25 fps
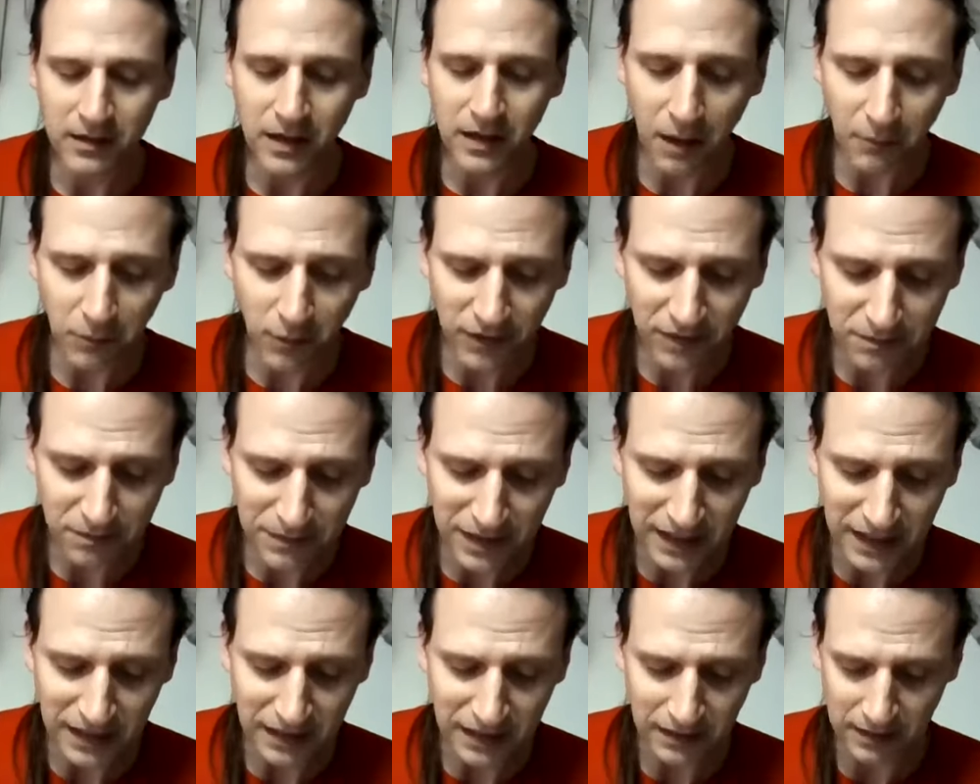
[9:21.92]
"Come with
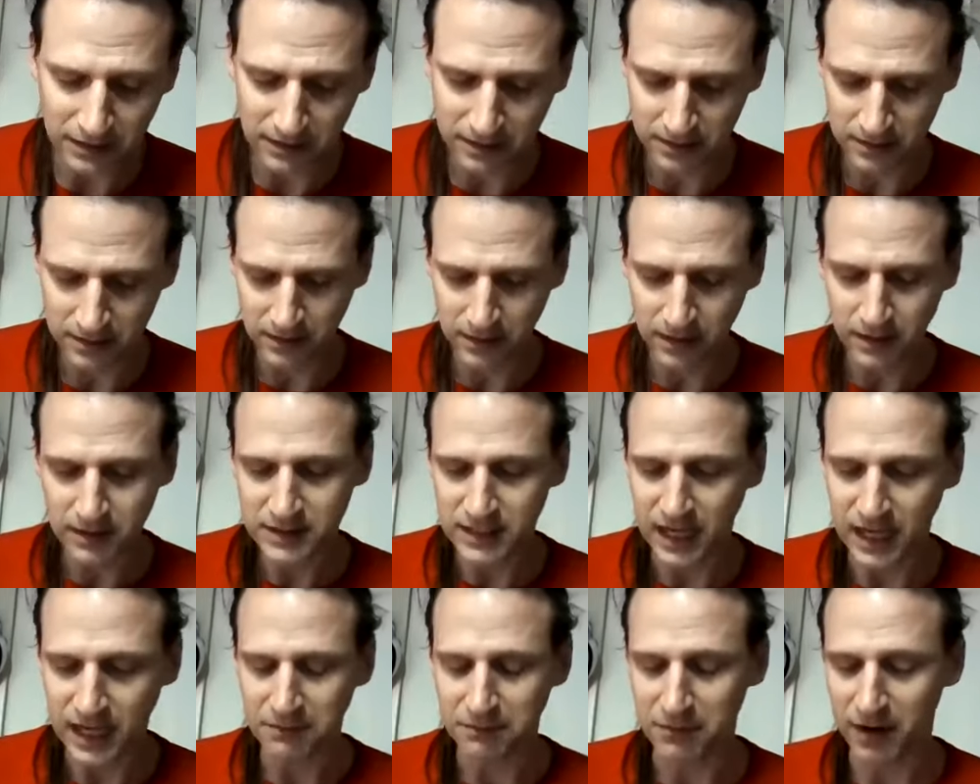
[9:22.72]
me,"
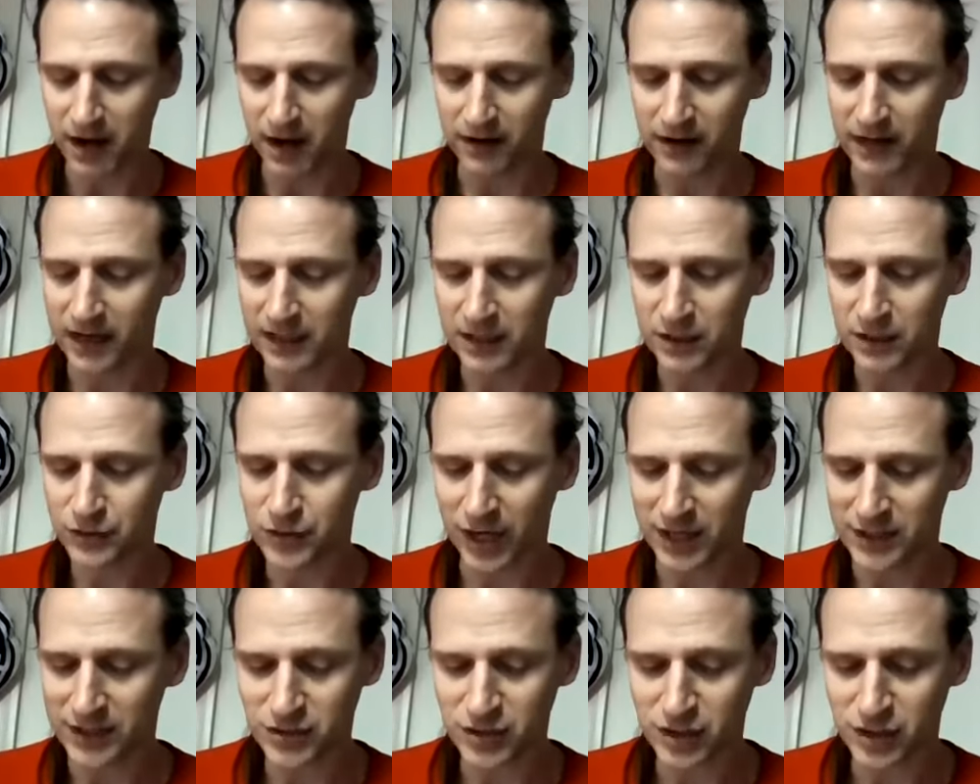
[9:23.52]
said Marion,
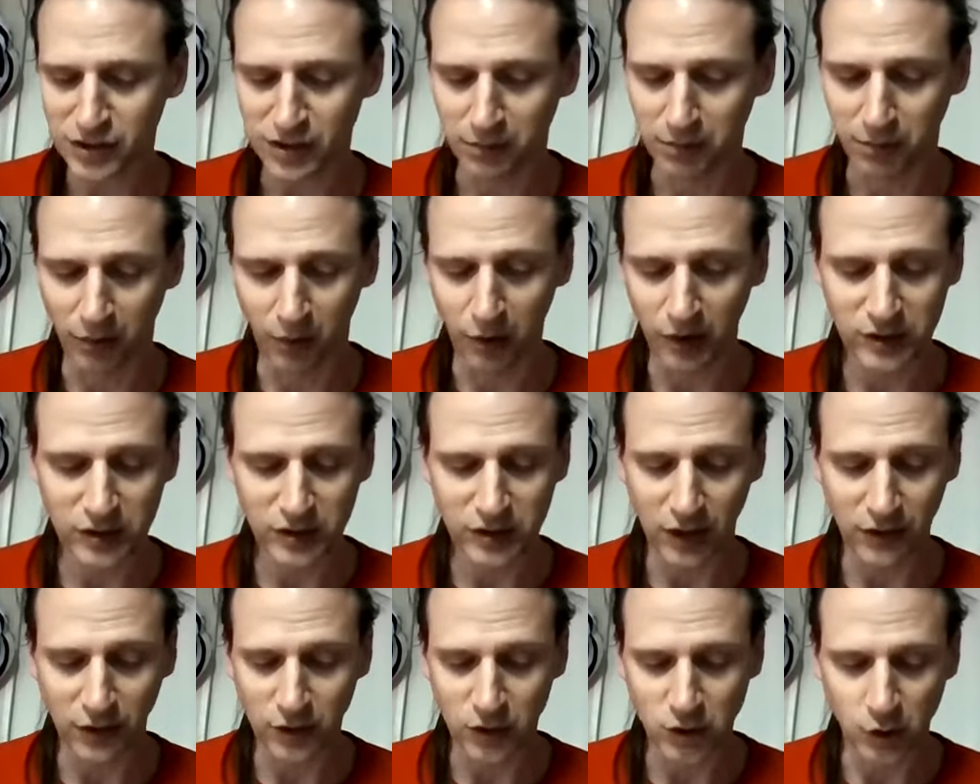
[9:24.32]
touching the
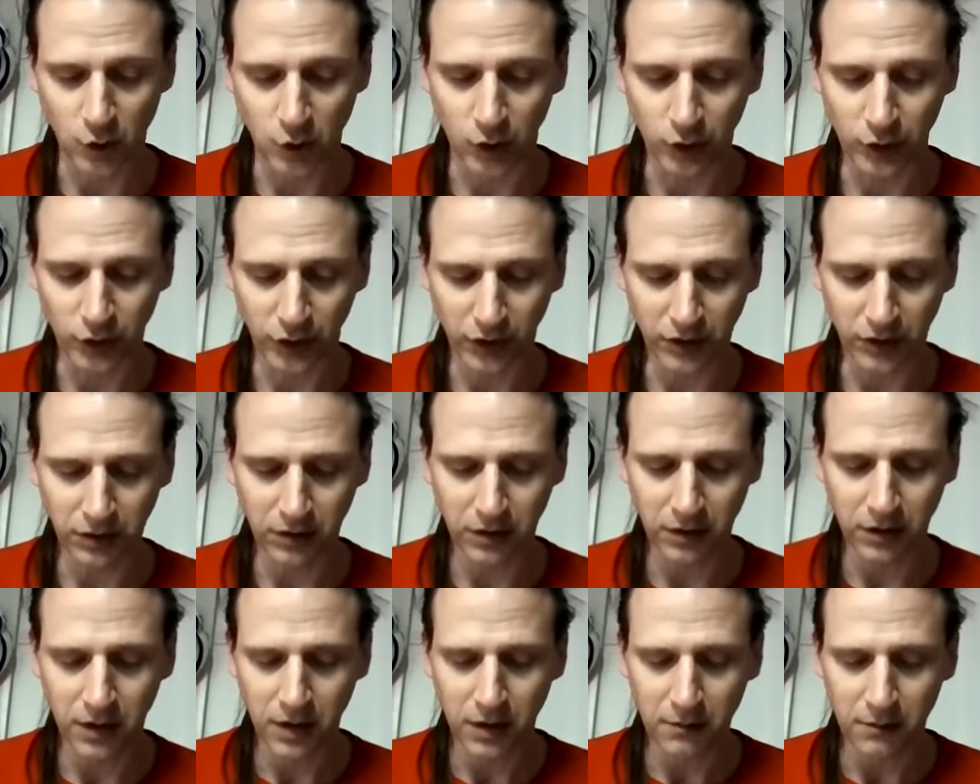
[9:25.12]
boys on the shoulder.
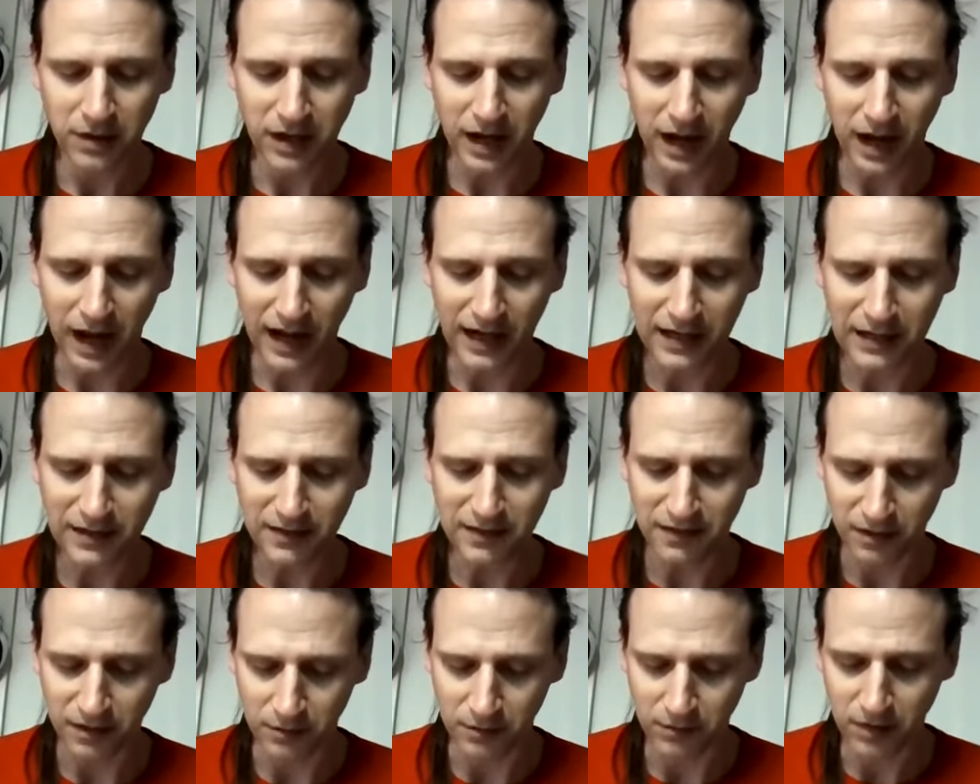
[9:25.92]
Behind
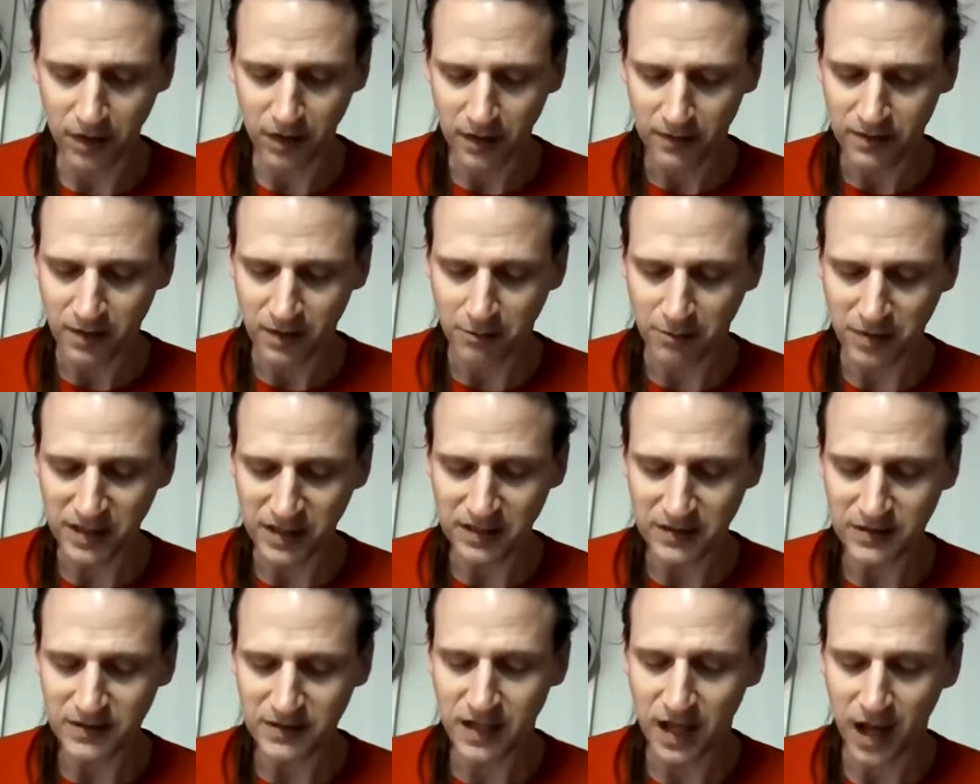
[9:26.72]
them, the
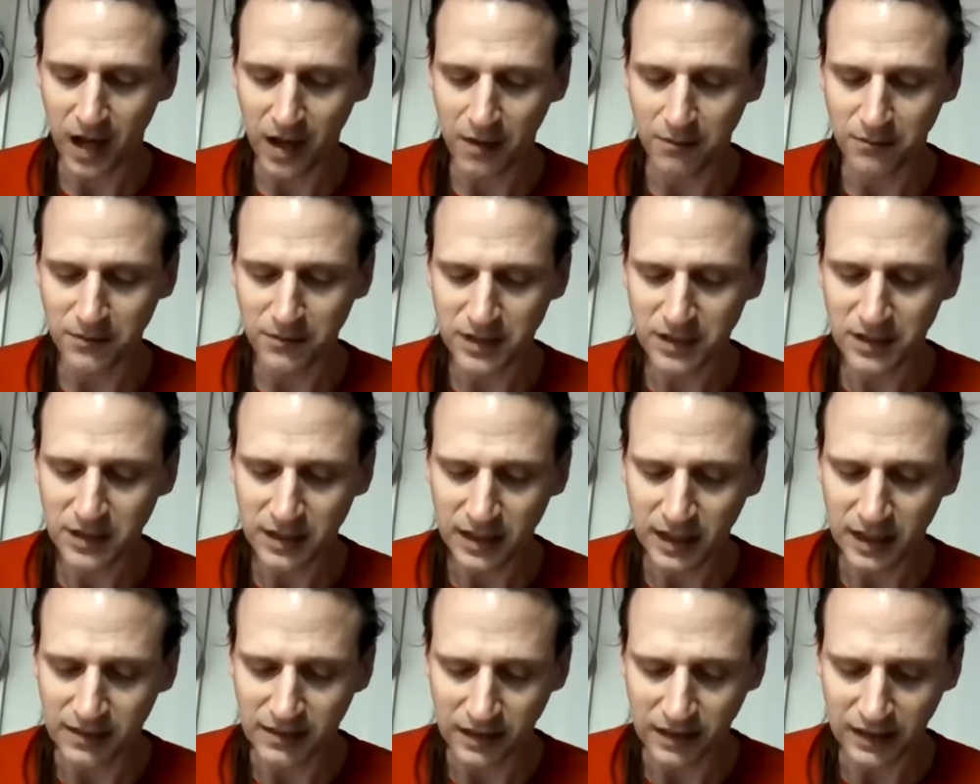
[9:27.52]
bees hummed
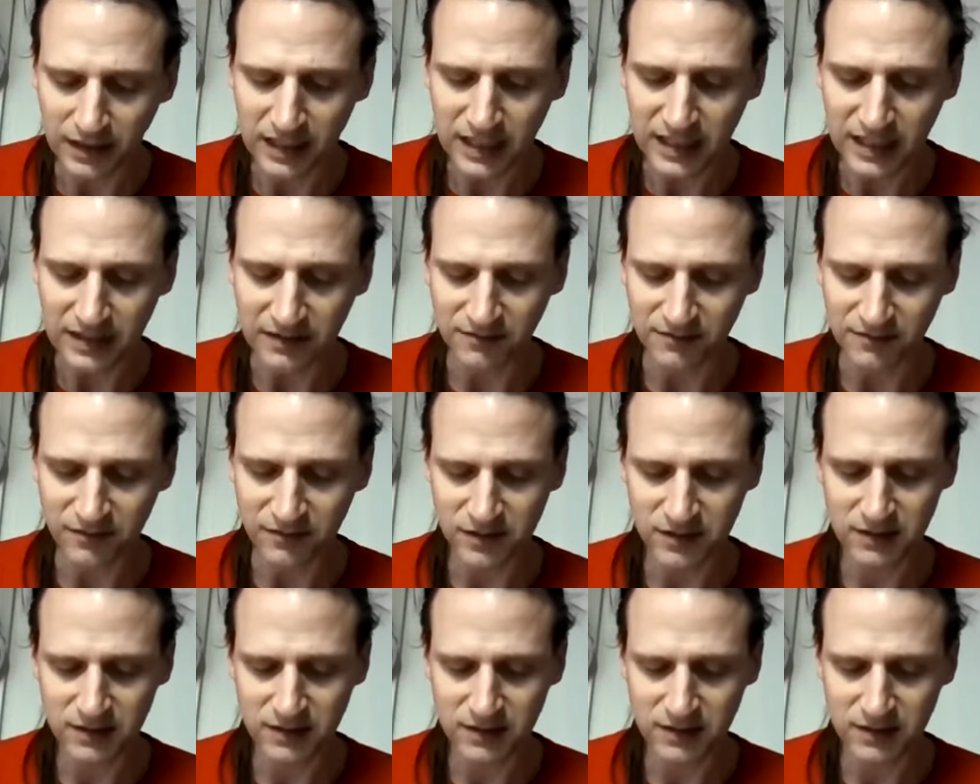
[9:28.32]
in the leaves.